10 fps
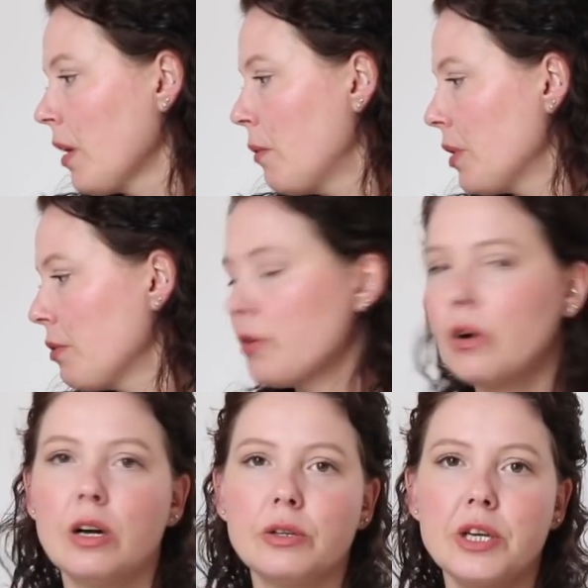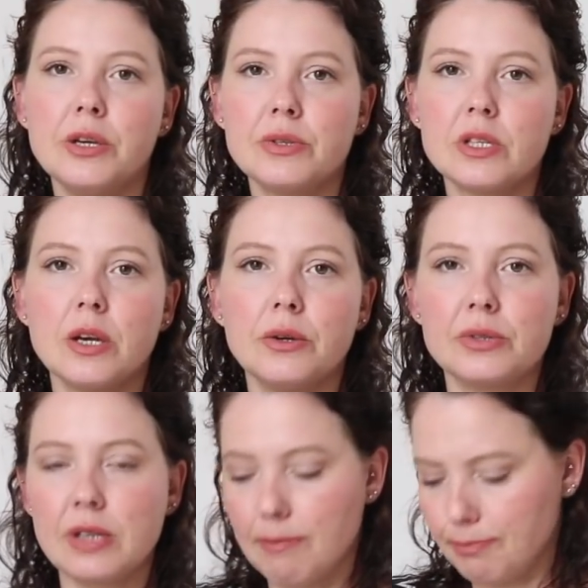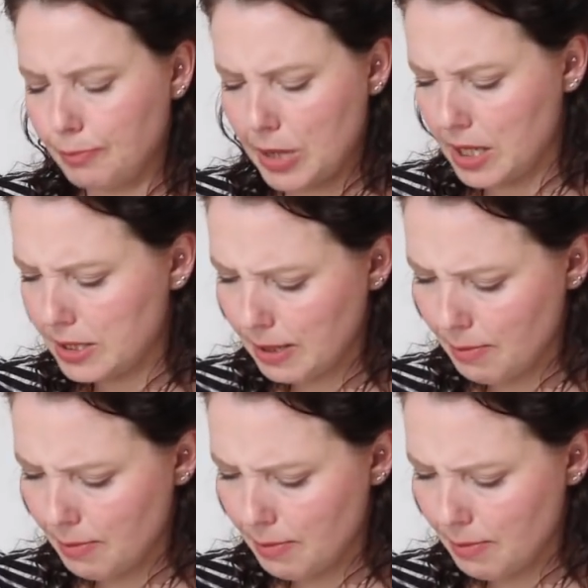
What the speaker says: Whether or not I'll use those beads,